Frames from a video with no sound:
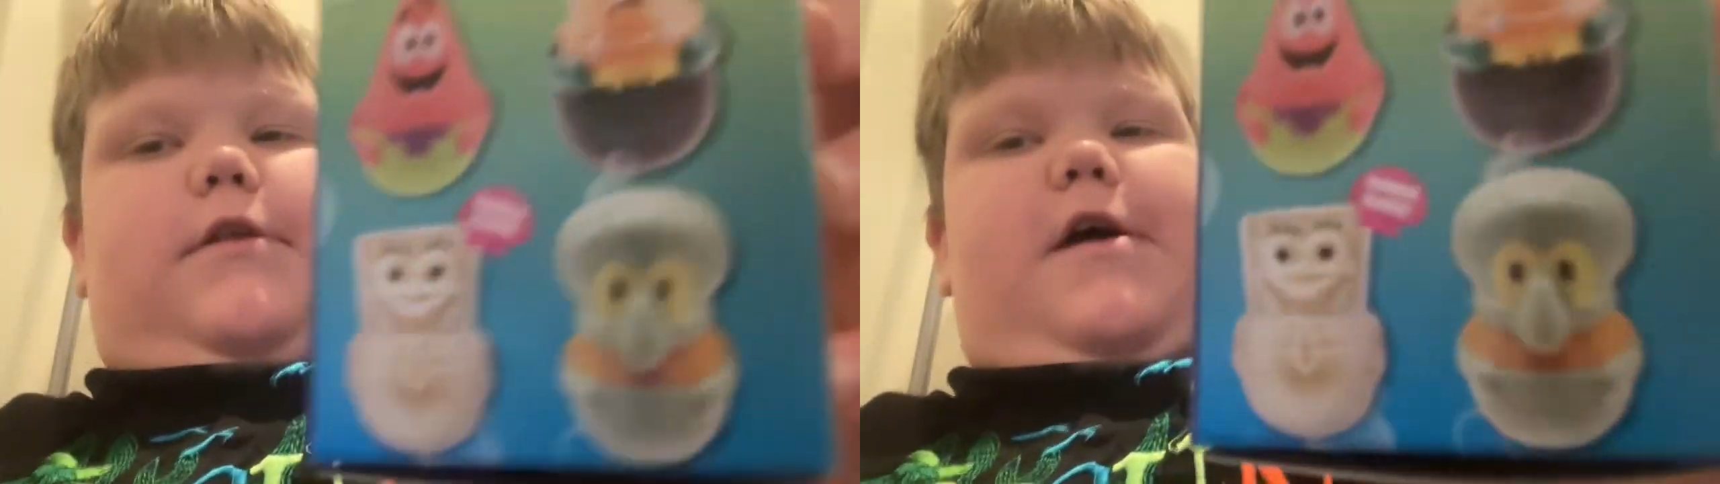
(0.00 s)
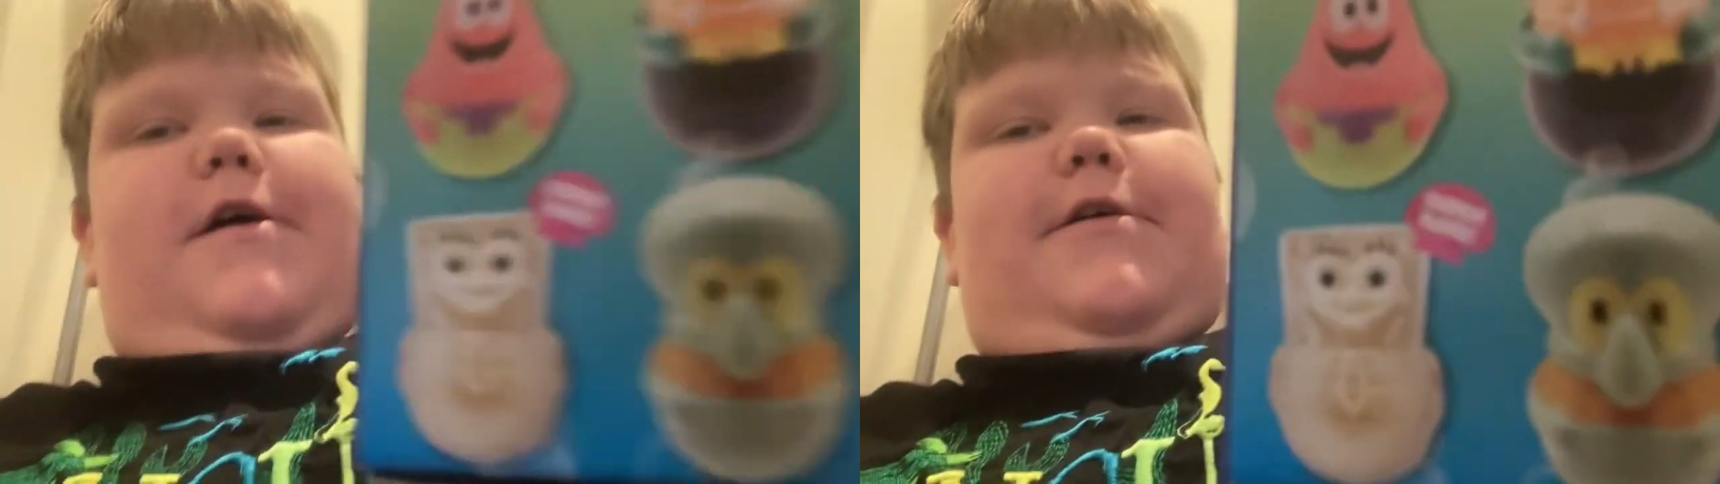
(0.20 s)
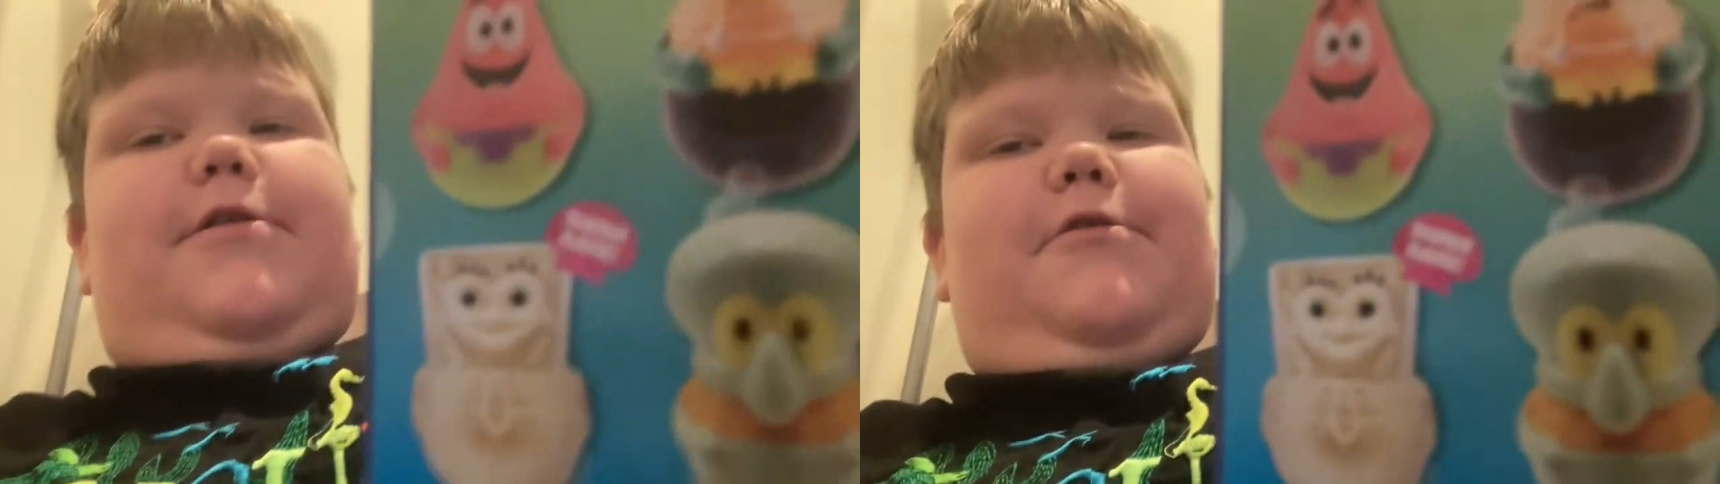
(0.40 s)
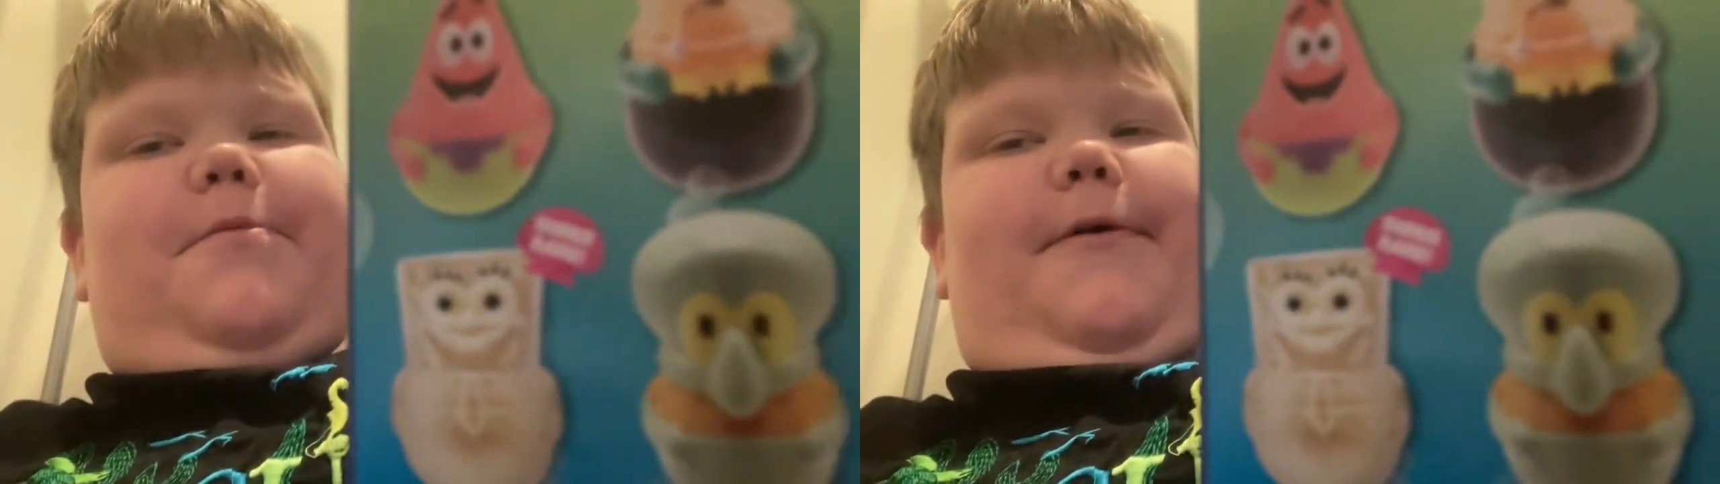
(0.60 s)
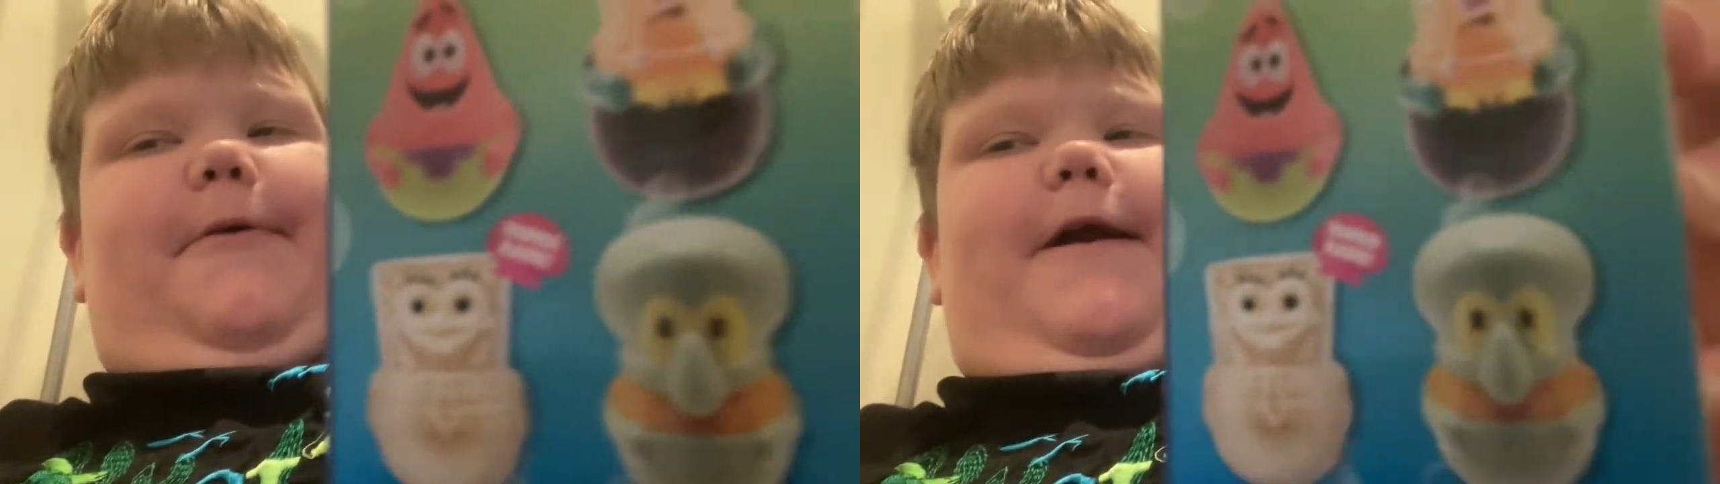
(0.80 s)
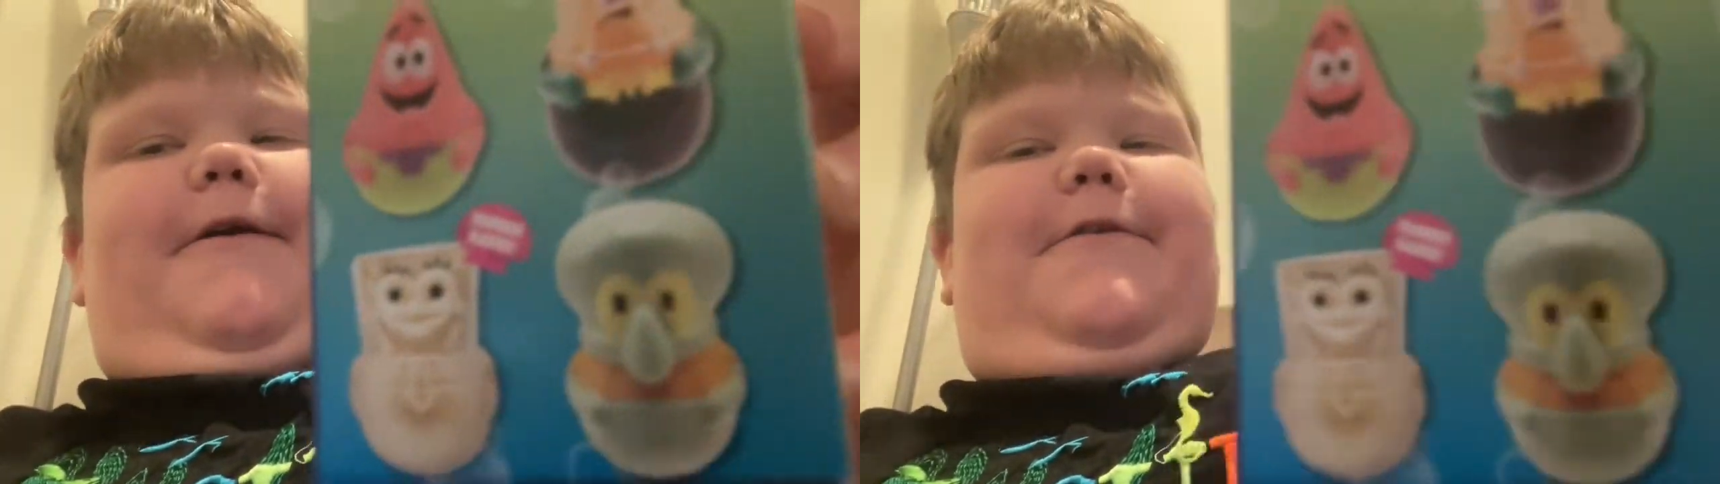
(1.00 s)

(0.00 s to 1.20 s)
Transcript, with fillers: the super rare